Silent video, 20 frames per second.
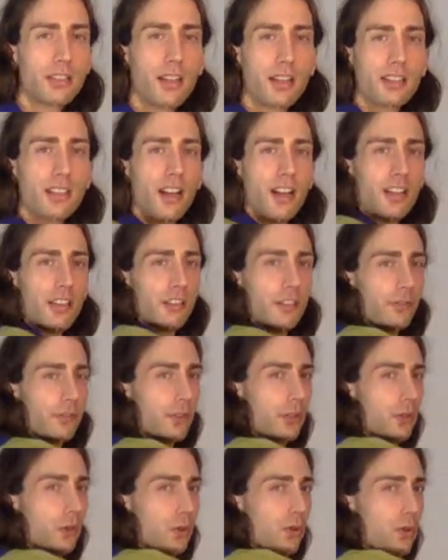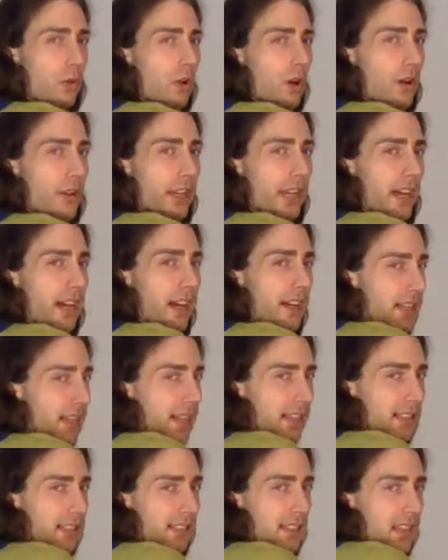are kind of cool. Okay, I
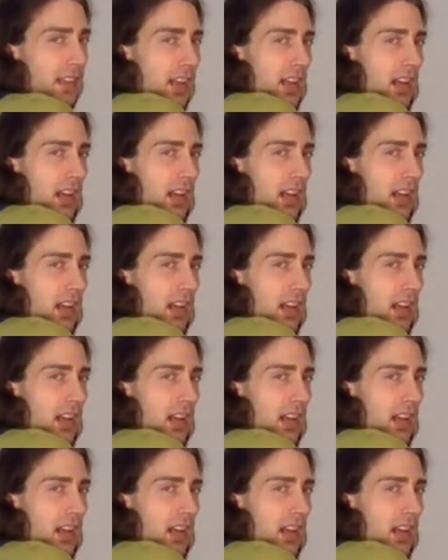guess